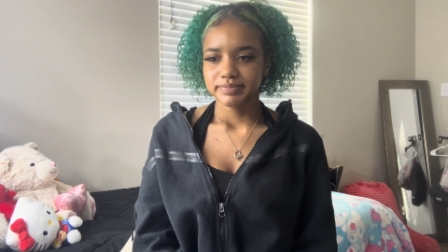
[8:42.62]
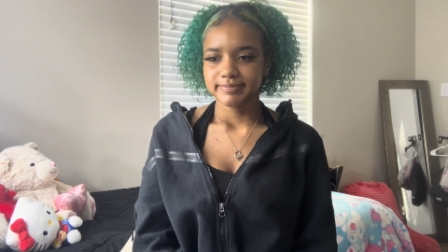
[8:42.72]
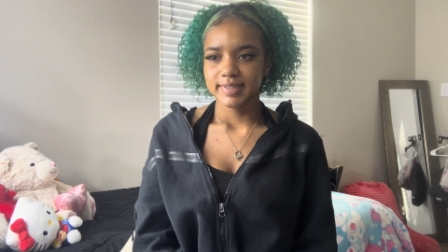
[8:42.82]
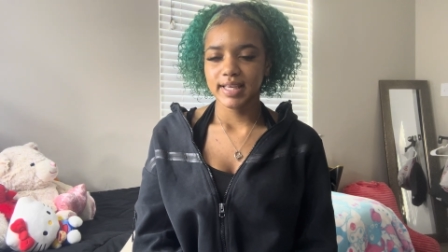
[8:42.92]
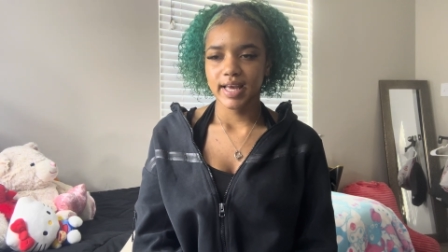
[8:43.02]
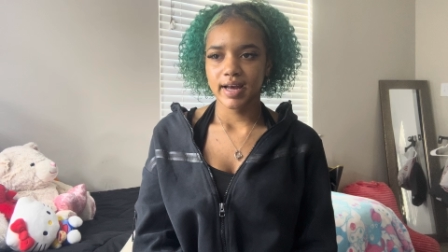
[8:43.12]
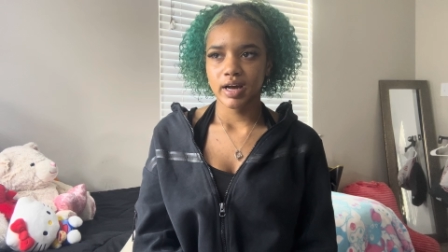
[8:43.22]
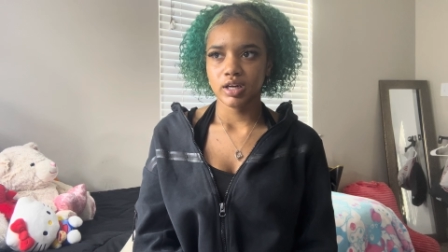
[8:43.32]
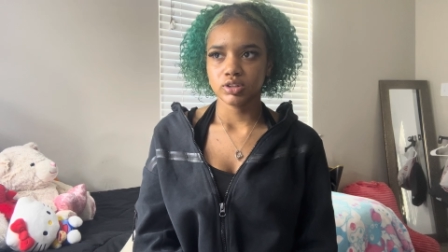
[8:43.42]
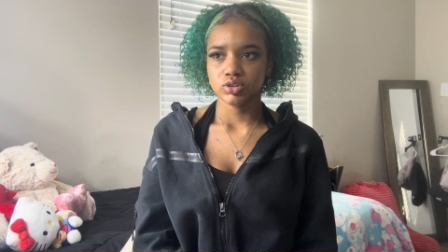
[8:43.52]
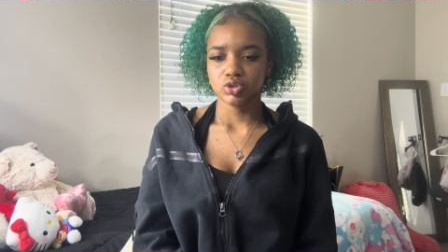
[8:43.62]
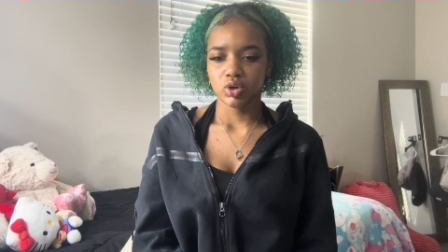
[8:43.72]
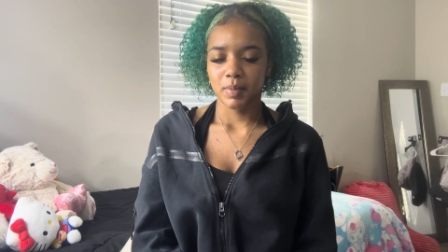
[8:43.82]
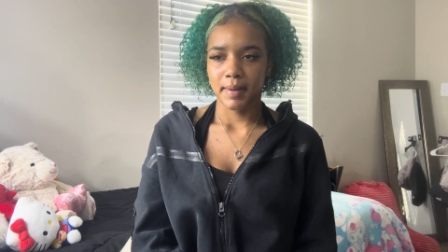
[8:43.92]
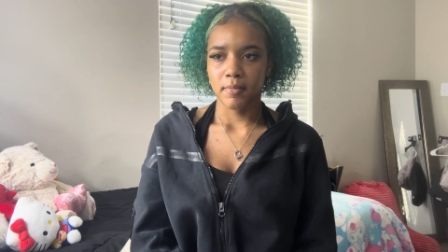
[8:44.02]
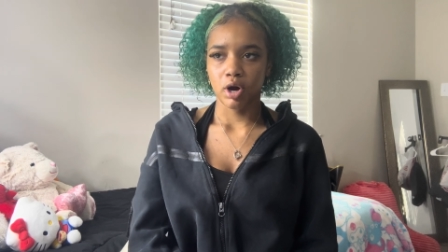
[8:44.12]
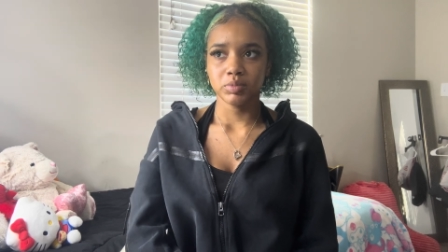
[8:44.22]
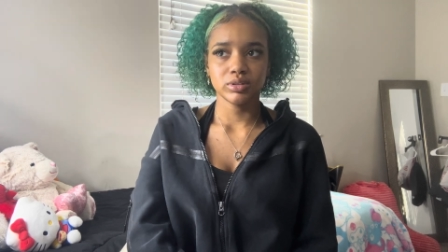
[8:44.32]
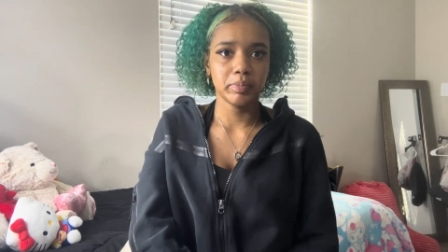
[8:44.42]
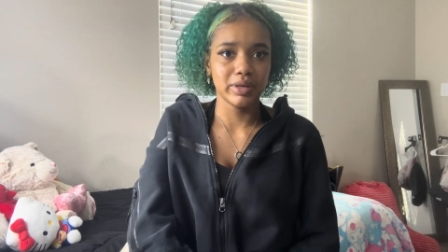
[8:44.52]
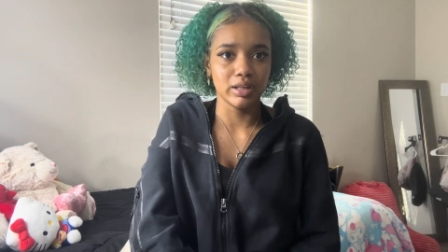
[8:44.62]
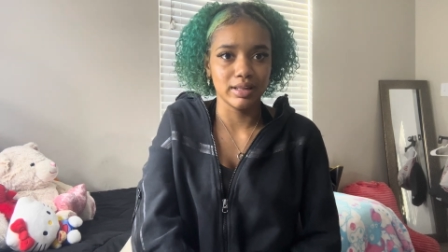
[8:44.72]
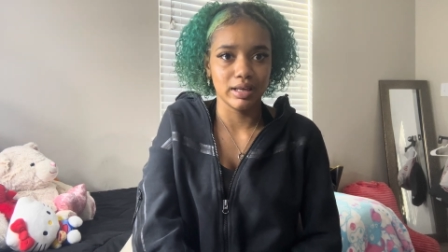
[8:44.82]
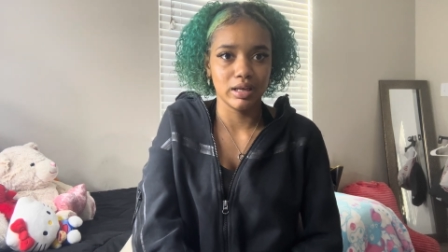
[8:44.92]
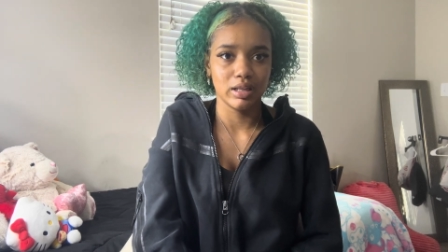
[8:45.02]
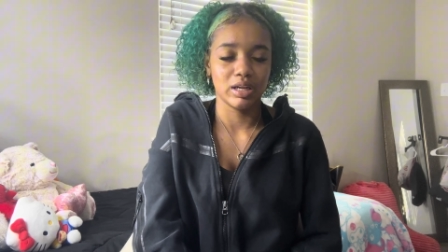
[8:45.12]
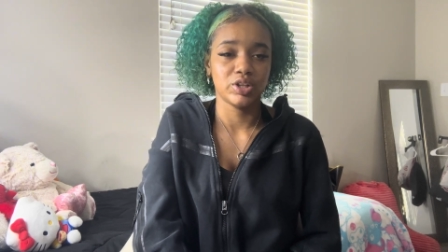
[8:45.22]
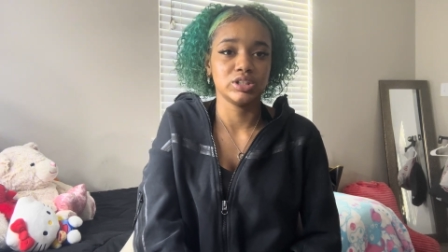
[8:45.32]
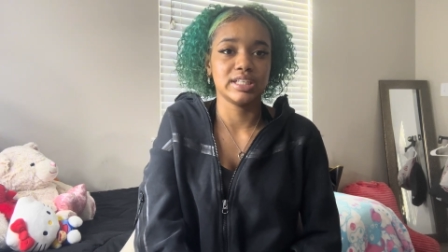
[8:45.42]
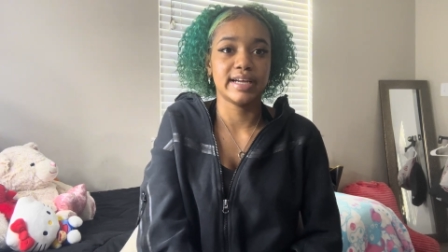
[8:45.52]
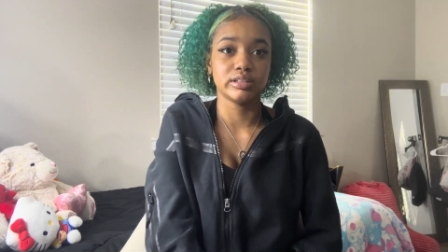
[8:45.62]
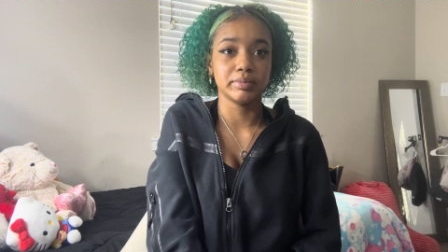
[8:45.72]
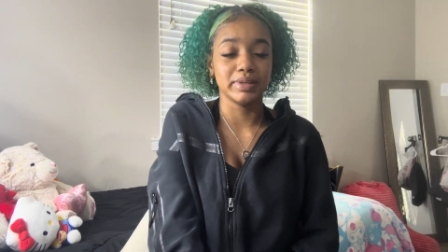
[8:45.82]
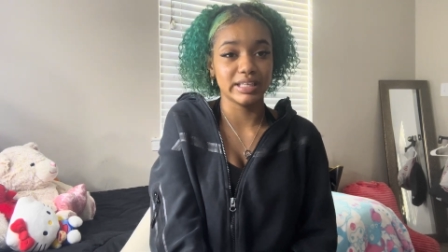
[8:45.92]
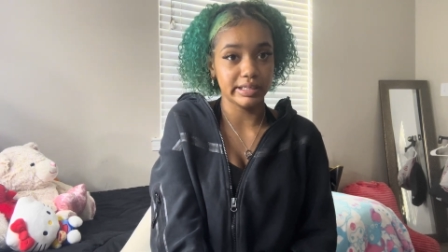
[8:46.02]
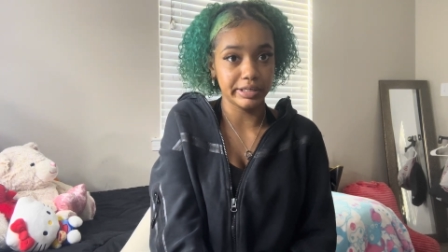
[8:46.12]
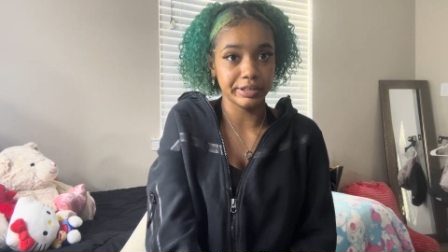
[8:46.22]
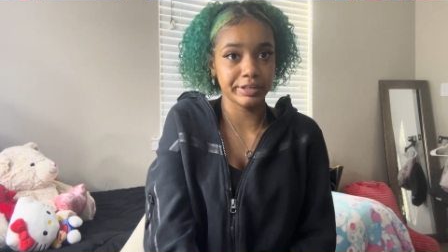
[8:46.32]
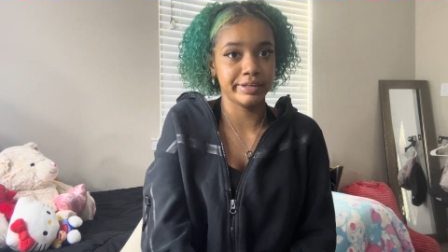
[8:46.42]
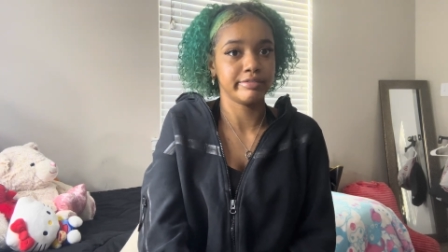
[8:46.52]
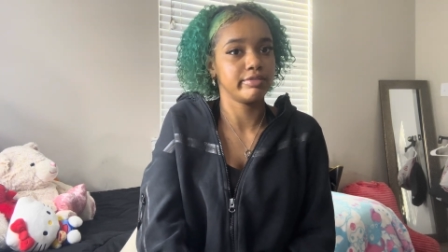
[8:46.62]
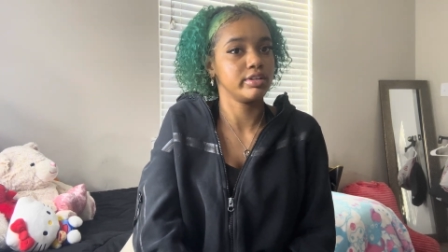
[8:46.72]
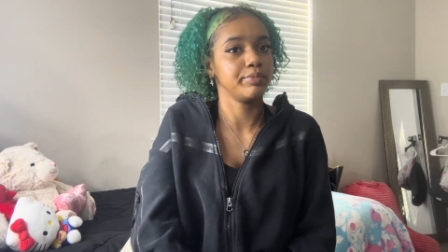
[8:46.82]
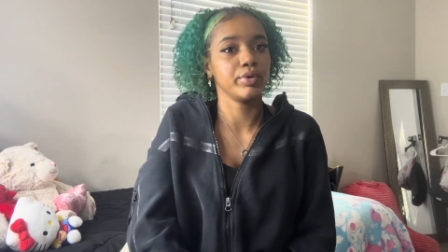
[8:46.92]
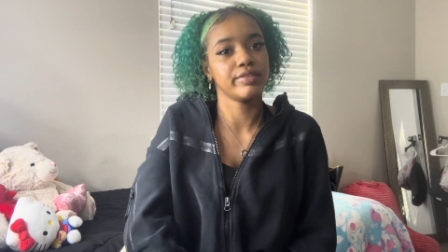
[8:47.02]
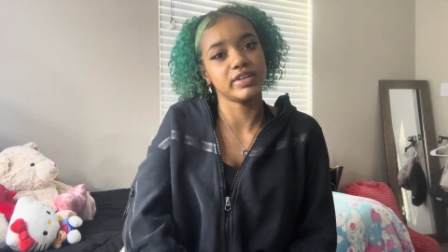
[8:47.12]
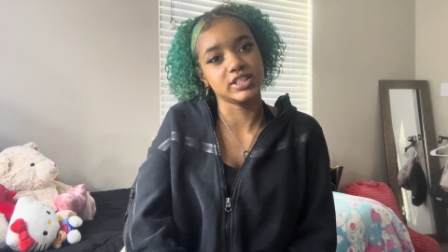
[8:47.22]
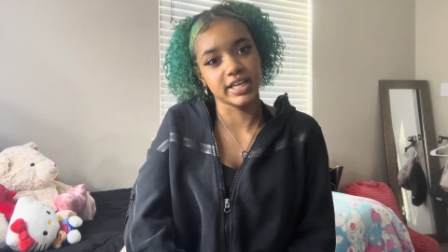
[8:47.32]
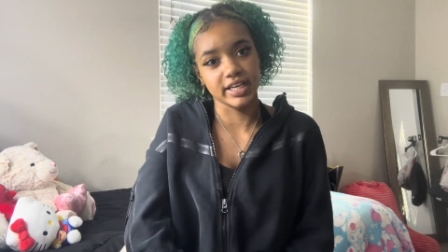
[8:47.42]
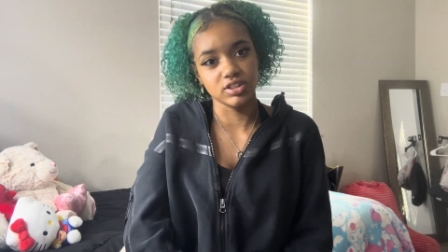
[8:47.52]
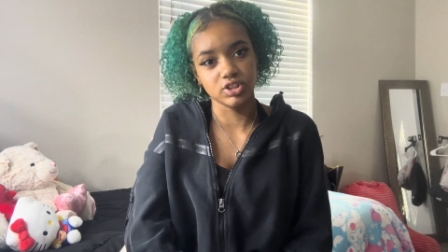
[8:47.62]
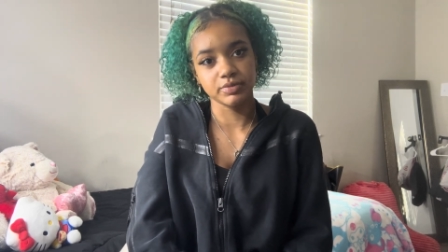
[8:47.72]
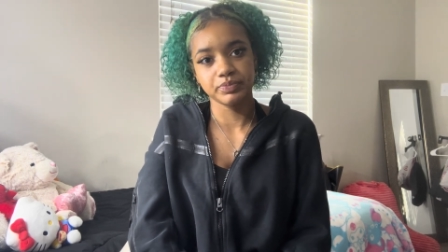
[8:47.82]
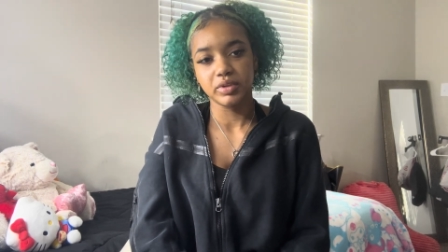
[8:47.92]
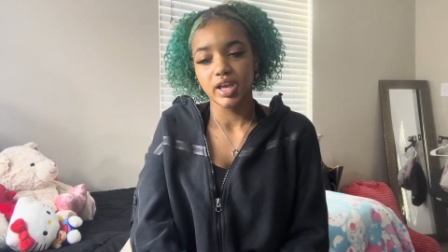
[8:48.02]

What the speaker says: yeah, so my mom is appealing it, and I was gonna have to be hearing in front of the Board of Education,